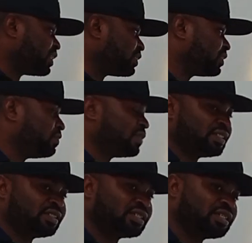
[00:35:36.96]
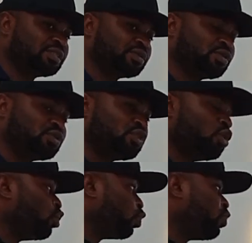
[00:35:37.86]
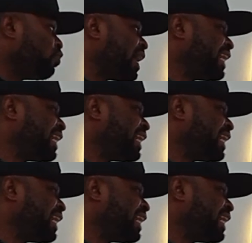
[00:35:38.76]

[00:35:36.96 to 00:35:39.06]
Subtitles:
safe as intranet is because over an